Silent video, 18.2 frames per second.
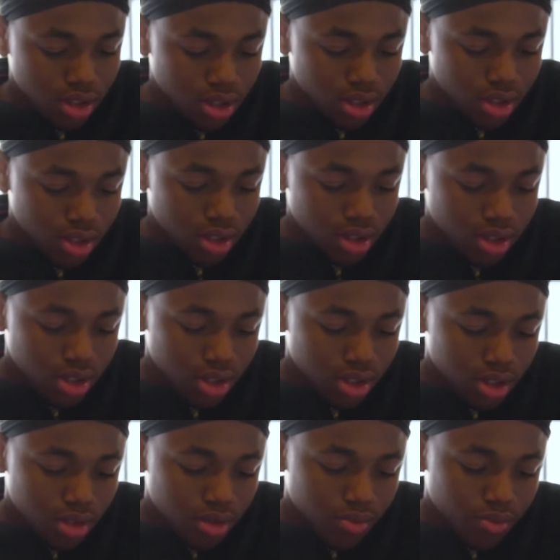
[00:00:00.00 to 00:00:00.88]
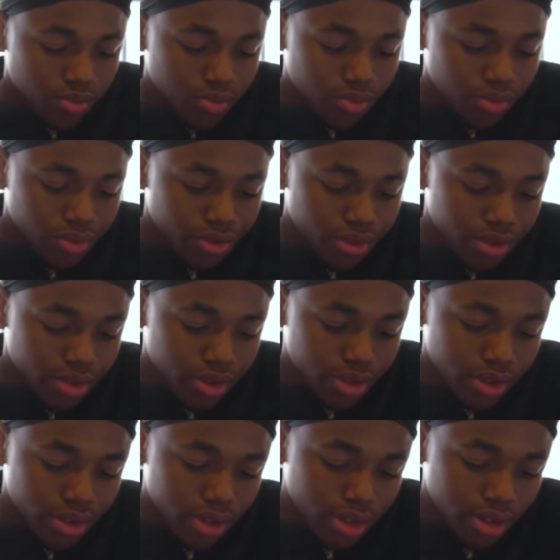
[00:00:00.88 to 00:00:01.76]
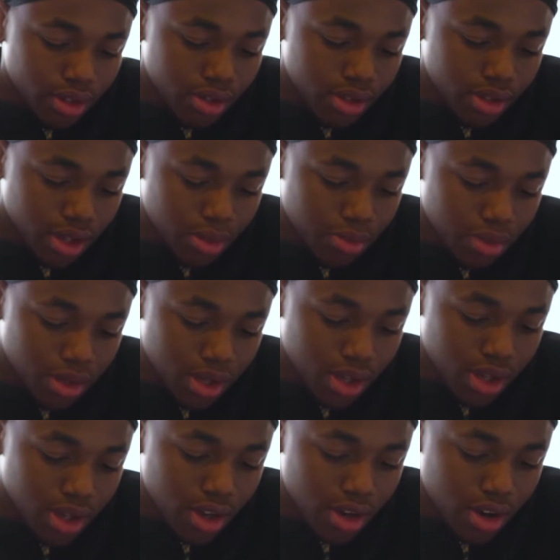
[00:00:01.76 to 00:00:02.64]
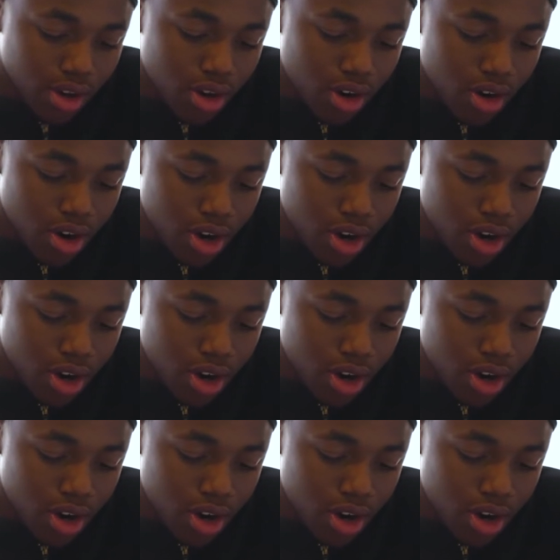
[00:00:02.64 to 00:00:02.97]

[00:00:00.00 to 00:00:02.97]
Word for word: summer vacation, and he refused to go back.